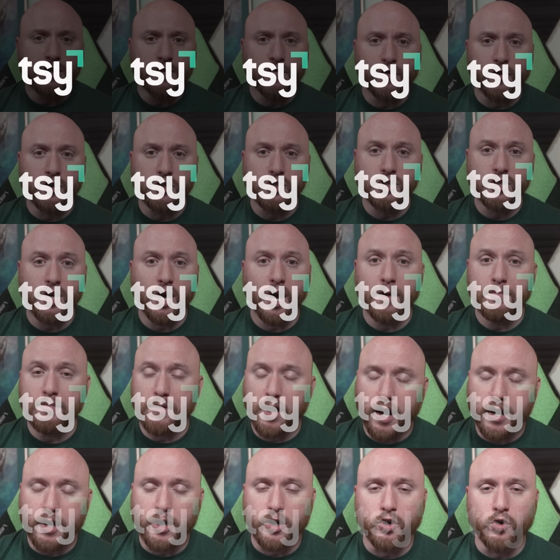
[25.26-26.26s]
first, I'm
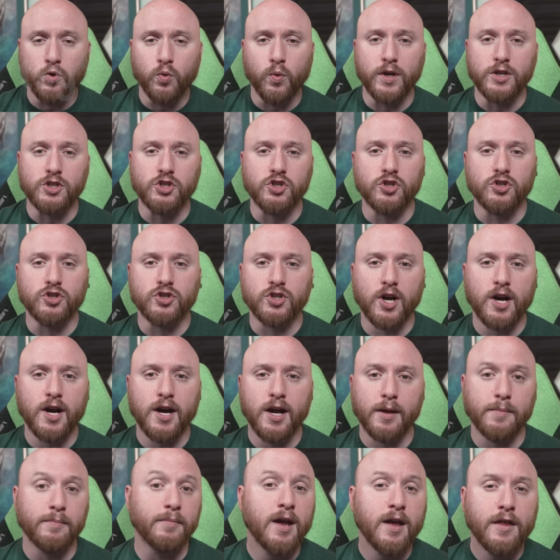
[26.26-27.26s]
not here to waste your
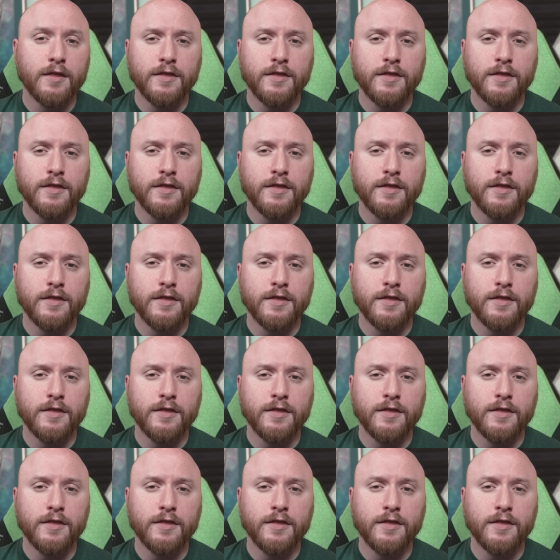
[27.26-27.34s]
time.